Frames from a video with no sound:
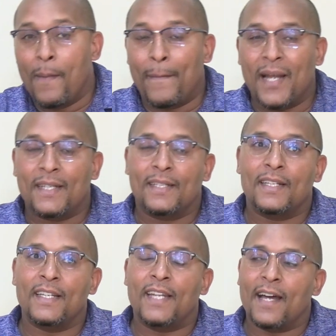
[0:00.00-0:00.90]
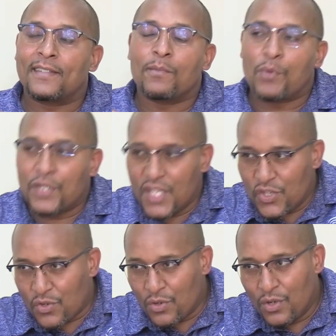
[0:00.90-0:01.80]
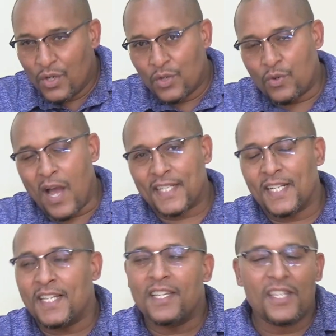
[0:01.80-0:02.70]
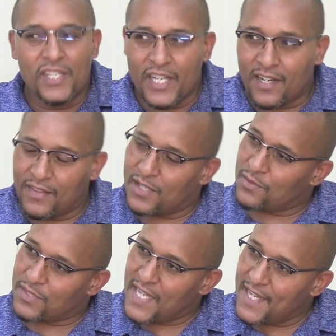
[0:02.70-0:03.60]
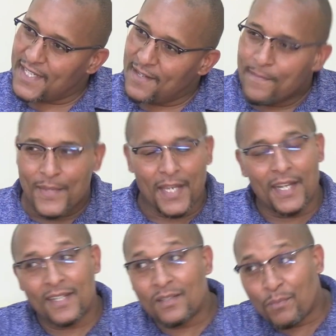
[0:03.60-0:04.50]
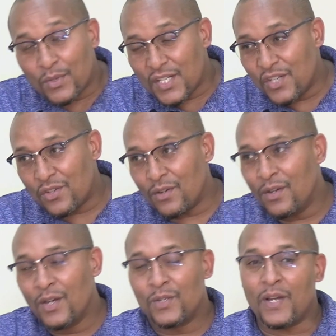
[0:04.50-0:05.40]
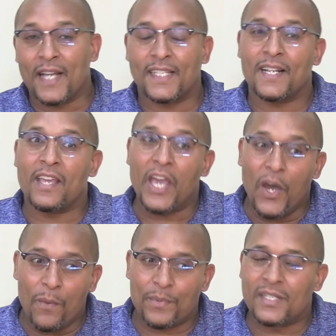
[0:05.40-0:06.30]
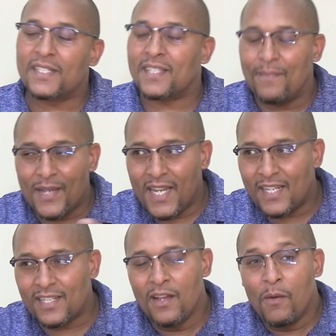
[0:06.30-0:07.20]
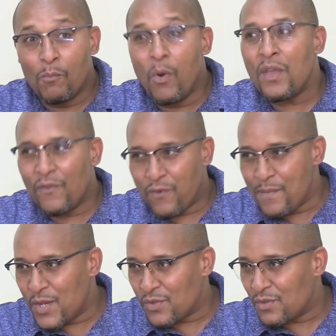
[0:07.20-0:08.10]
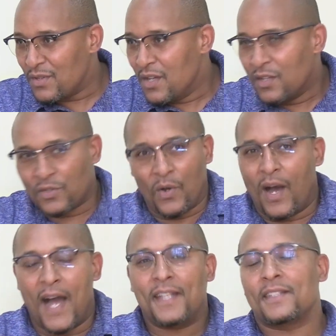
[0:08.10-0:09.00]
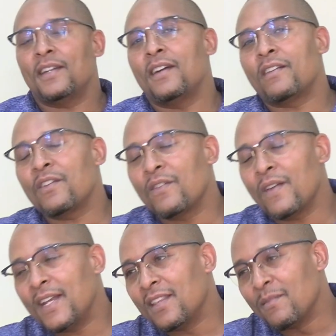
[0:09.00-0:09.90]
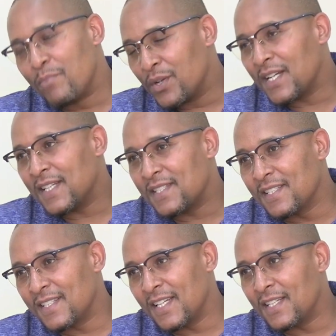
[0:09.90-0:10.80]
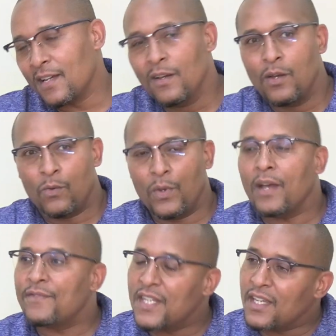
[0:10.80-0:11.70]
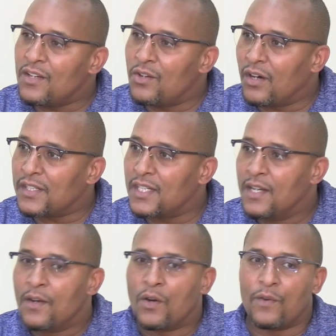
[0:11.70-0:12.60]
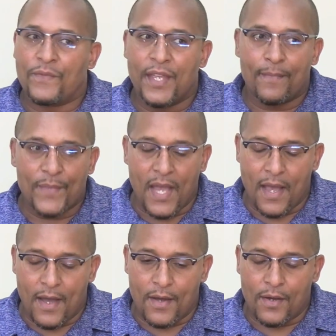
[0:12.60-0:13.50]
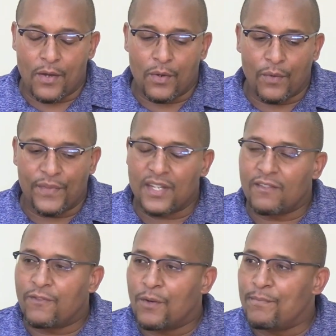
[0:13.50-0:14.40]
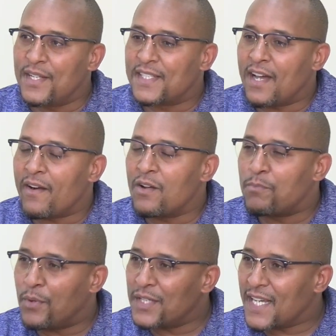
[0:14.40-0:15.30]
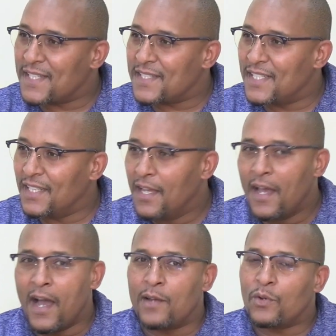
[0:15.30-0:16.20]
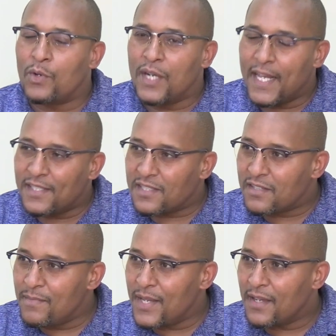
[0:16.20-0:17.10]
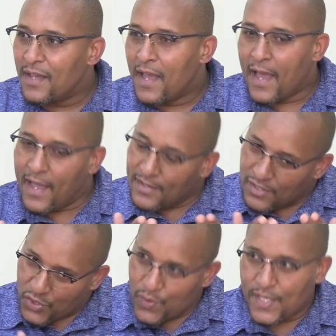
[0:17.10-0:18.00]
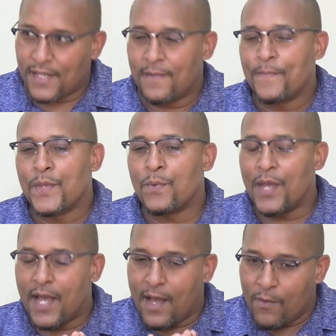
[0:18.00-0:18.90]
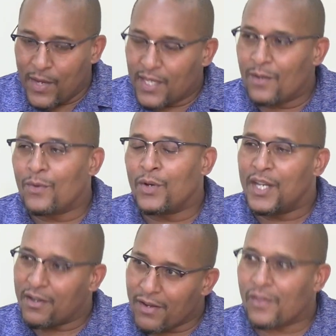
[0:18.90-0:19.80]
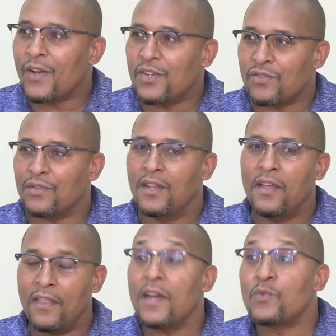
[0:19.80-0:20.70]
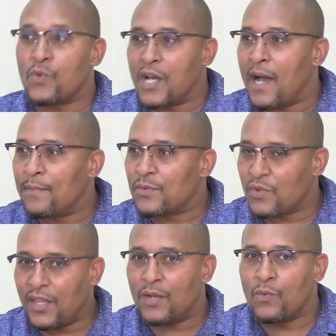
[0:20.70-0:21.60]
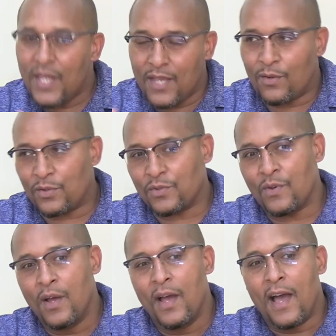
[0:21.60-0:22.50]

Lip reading: but it has the potential to actually injure the society. It has a potential to actually help disseminate more information. So as a regulator in the broadcasting sector, we have taken note of the developments around podcasting and online streaming, and surely we are working on a regulation that will come so that we also